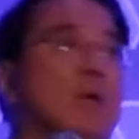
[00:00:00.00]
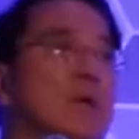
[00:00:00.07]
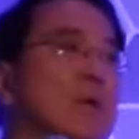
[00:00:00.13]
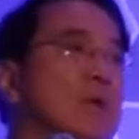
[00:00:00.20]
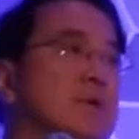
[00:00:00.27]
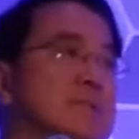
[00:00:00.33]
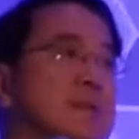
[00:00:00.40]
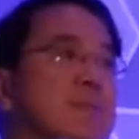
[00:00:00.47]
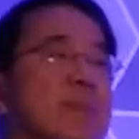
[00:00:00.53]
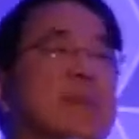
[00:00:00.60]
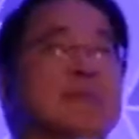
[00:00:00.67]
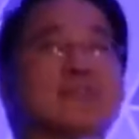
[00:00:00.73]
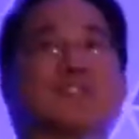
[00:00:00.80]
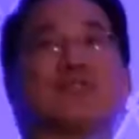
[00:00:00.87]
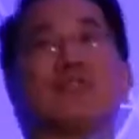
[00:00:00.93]
or, or some
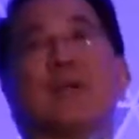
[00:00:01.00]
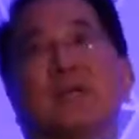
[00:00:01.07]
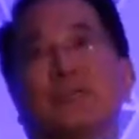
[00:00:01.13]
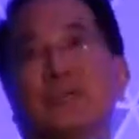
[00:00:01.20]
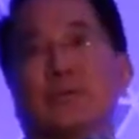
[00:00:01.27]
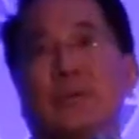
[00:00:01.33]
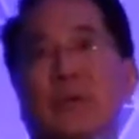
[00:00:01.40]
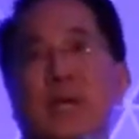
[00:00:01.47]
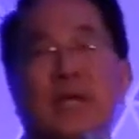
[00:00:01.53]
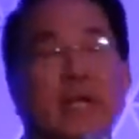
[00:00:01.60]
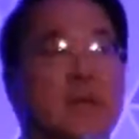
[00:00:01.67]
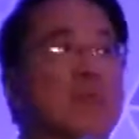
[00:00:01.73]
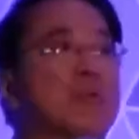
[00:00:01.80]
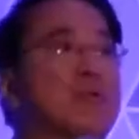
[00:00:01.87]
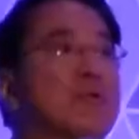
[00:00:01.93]
other structural
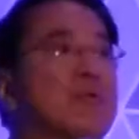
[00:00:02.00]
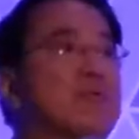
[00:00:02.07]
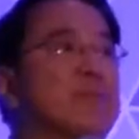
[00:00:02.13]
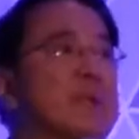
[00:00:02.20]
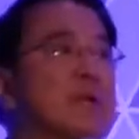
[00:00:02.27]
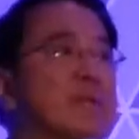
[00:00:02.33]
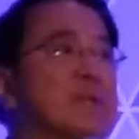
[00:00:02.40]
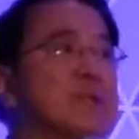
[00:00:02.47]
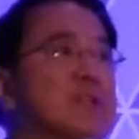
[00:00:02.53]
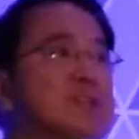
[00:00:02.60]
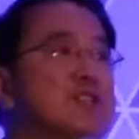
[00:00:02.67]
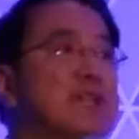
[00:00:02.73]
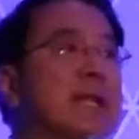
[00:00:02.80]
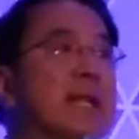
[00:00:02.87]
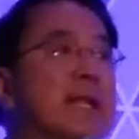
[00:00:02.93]
improvement of the
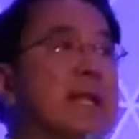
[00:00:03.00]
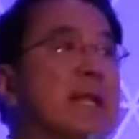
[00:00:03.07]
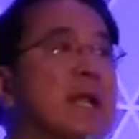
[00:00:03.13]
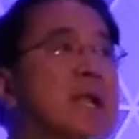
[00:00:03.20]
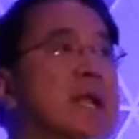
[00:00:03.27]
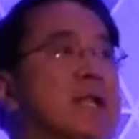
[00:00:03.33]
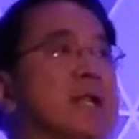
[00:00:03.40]
gene,